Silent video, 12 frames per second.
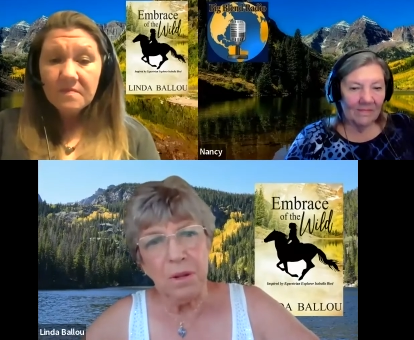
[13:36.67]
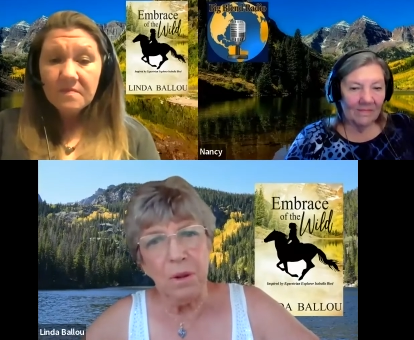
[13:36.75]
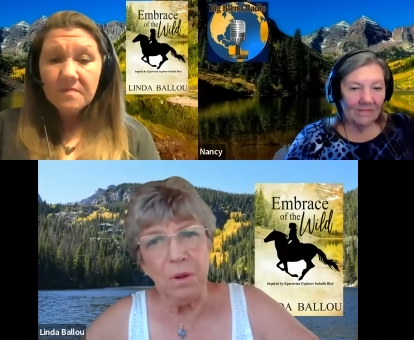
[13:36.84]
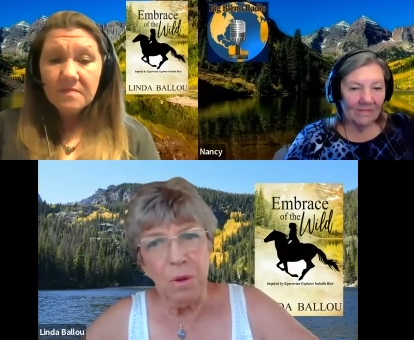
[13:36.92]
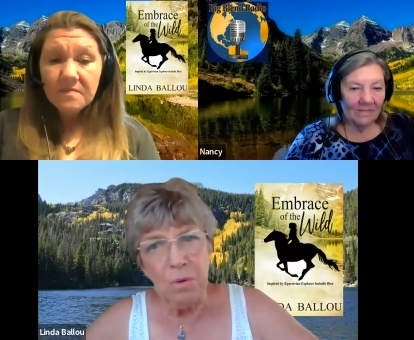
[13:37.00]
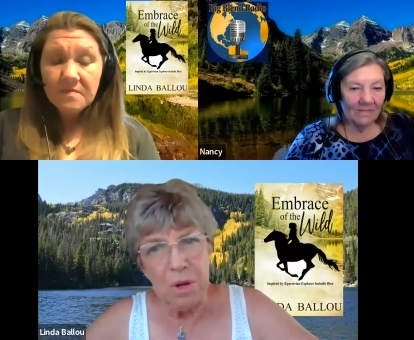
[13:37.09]
Speaker 1: the
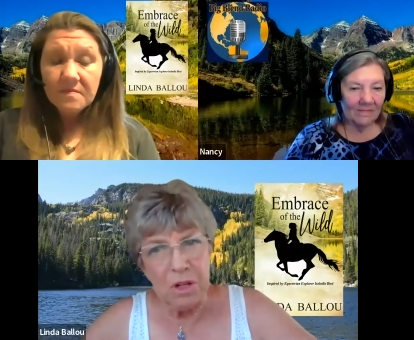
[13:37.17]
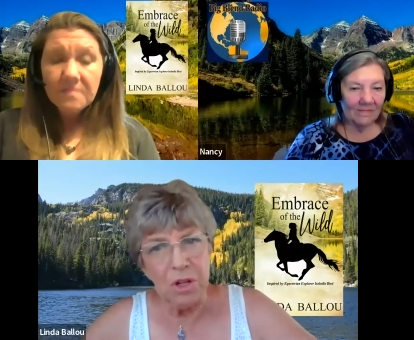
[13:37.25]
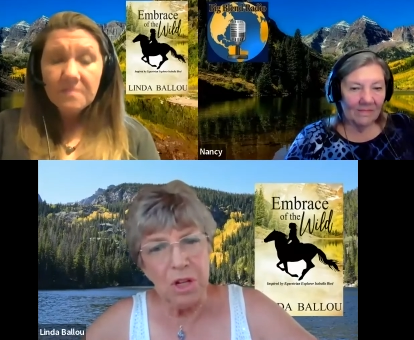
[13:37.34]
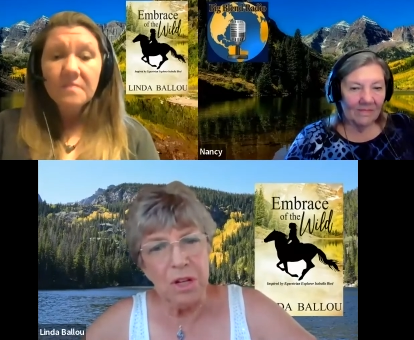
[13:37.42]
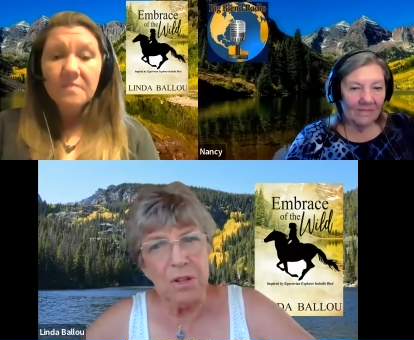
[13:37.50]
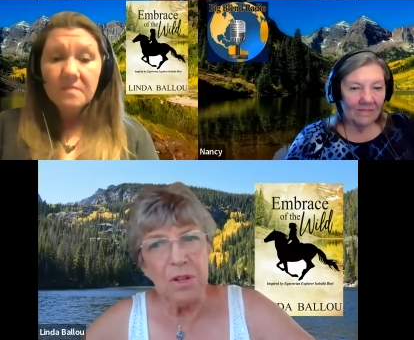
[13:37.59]
gold rush
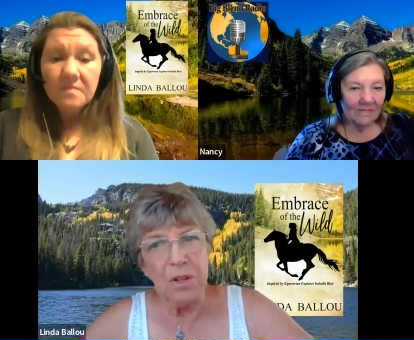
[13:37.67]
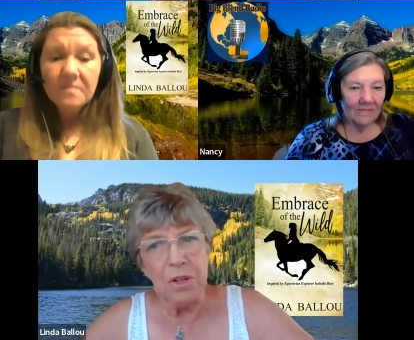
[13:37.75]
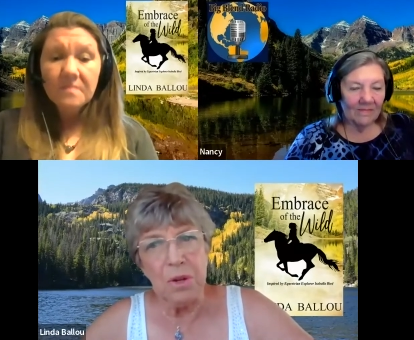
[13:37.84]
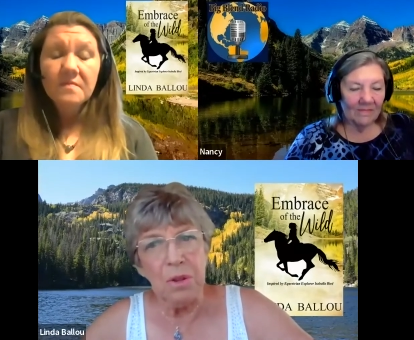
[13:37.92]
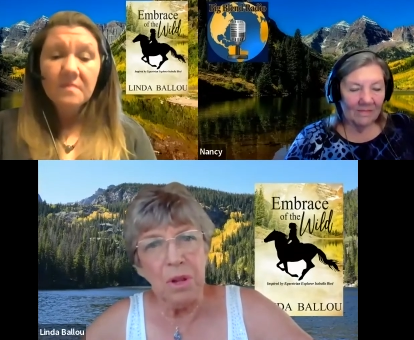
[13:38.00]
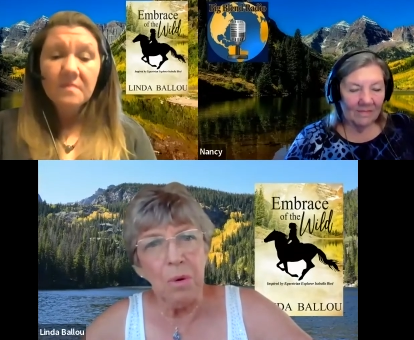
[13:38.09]
days, and
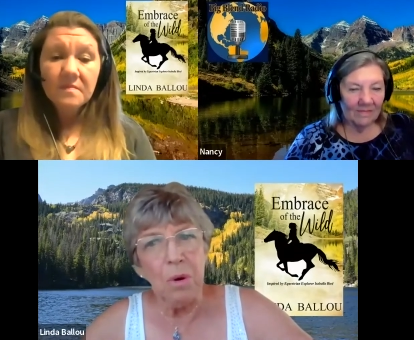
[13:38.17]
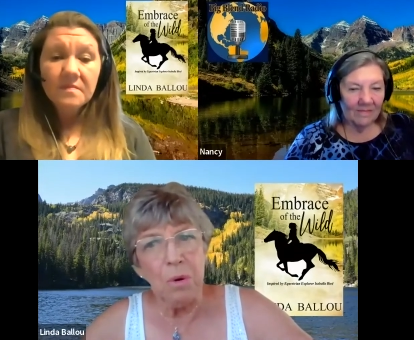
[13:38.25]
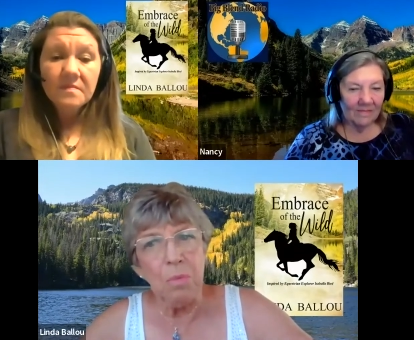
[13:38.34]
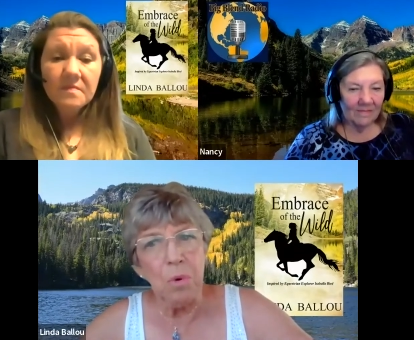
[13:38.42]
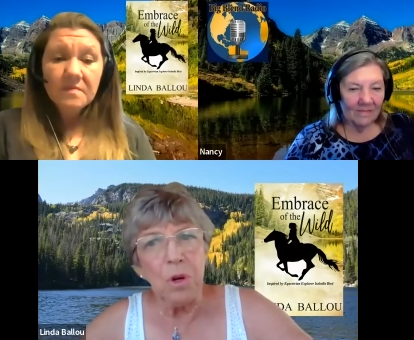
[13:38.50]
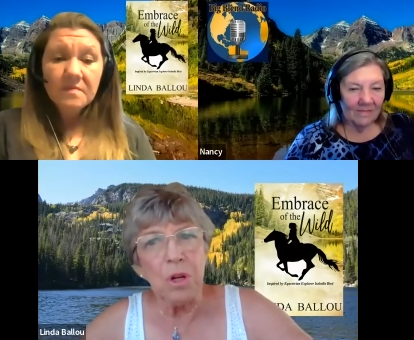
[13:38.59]
so there were
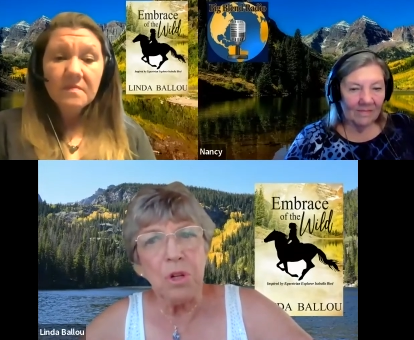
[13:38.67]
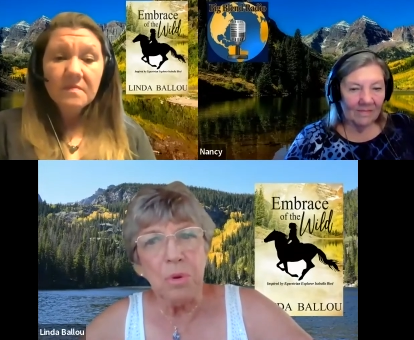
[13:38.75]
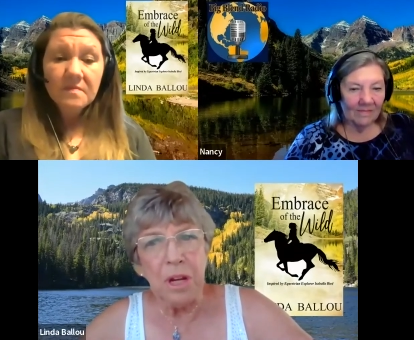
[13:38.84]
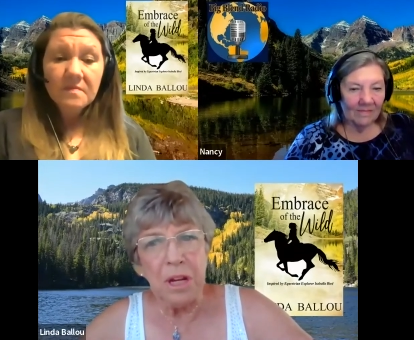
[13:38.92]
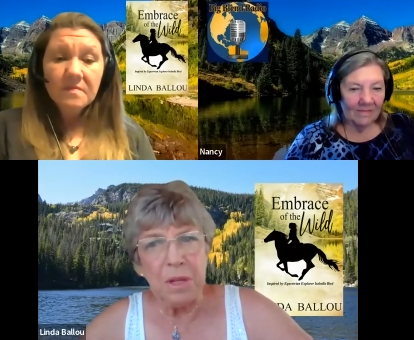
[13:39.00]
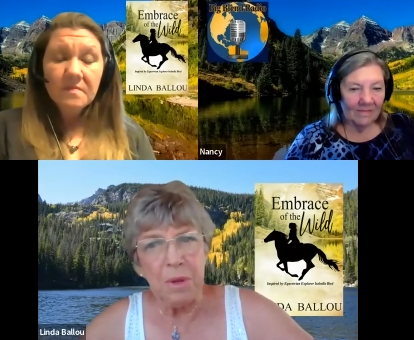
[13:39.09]
more
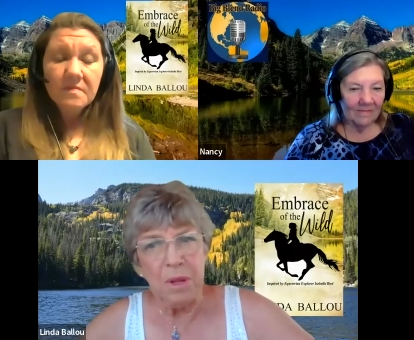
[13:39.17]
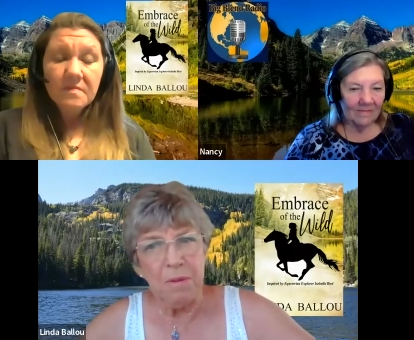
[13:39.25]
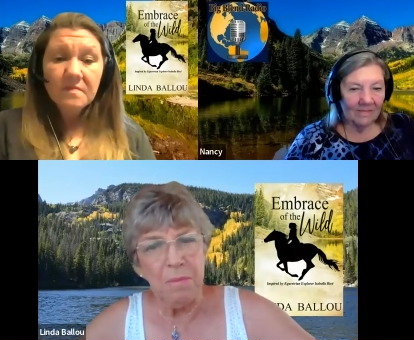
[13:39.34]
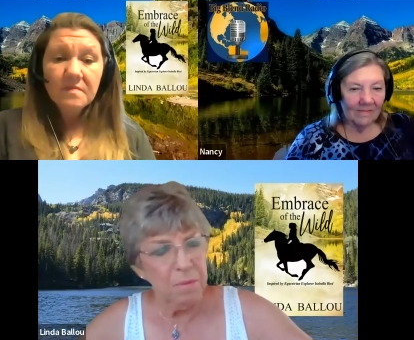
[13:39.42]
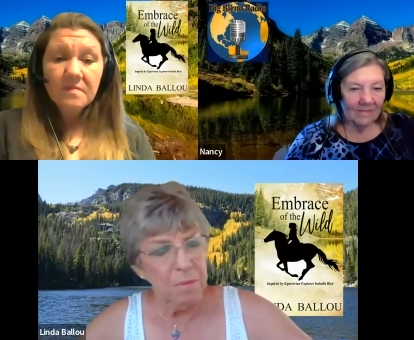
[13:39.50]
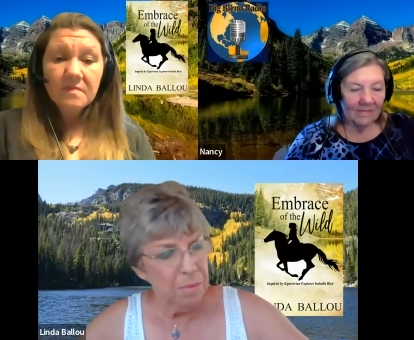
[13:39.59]
trains that
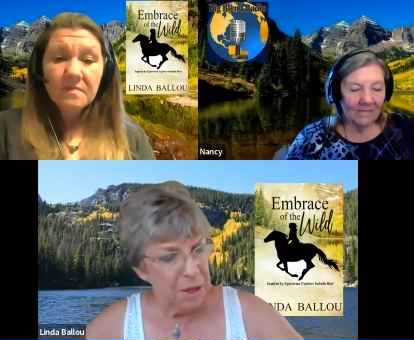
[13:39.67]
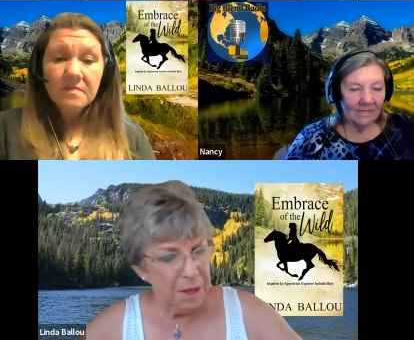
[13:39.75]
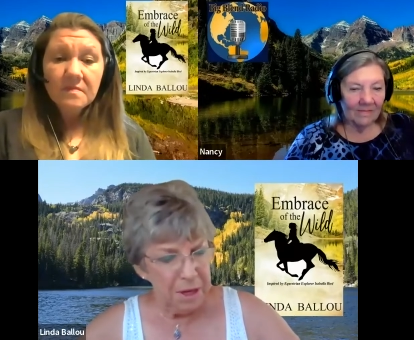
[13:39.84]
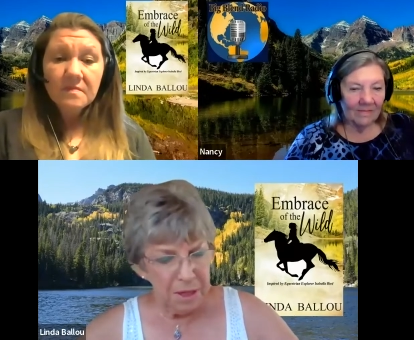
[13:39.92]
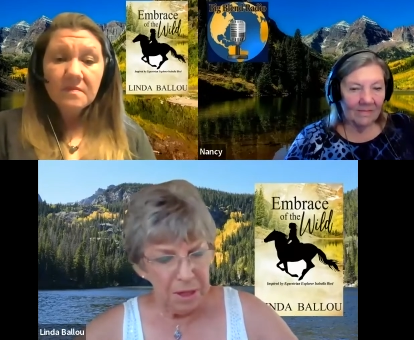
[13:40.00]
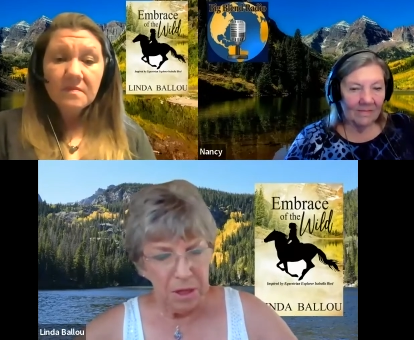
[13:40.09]
have been. But
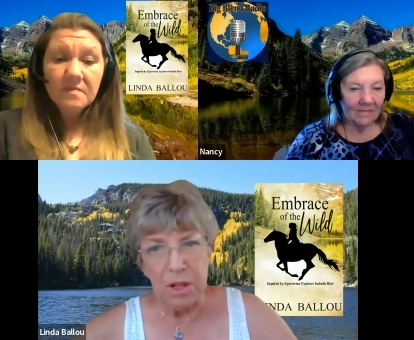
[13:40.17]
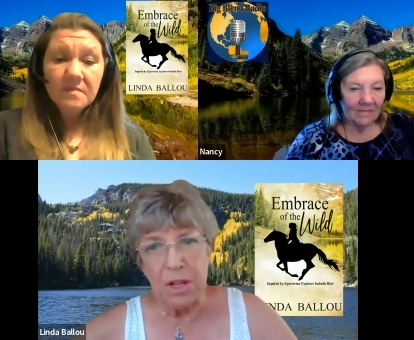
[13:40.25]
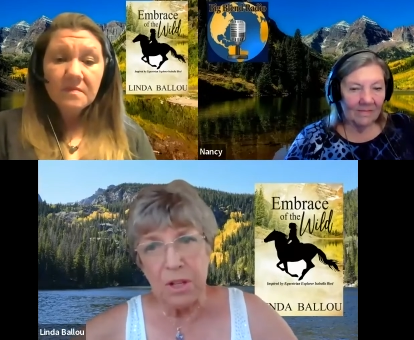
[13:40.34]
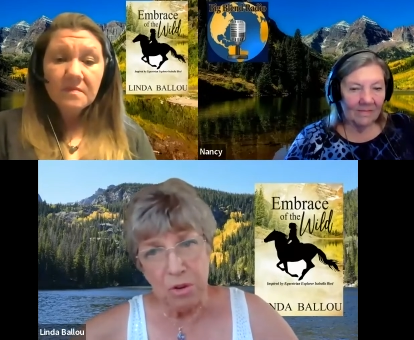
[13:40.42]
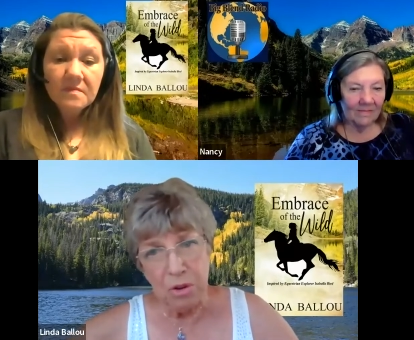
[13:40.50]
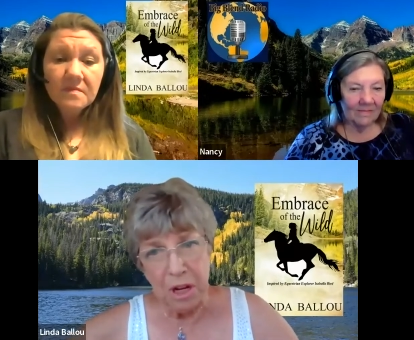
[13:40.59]
this